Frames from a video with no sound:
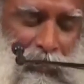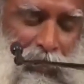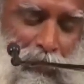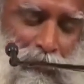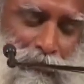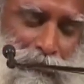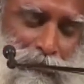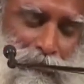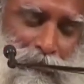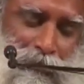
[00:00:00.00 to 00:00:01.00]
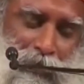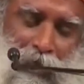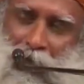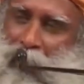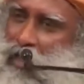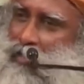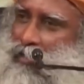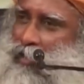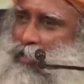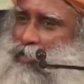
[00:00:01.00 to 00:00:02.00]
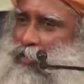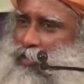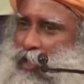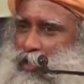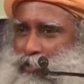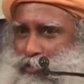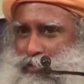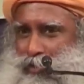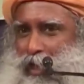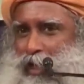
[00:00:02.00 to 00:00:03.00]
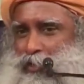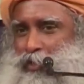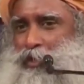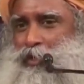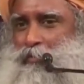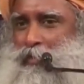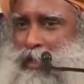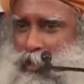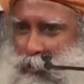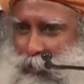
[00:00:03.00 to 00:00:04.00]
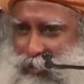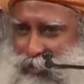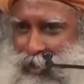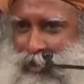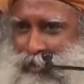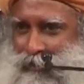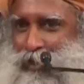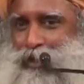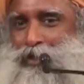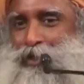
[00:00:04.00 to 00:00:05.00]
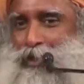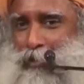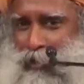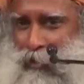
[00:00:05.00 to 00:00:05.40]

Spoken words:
Now, as there is a science, as there is a management science for external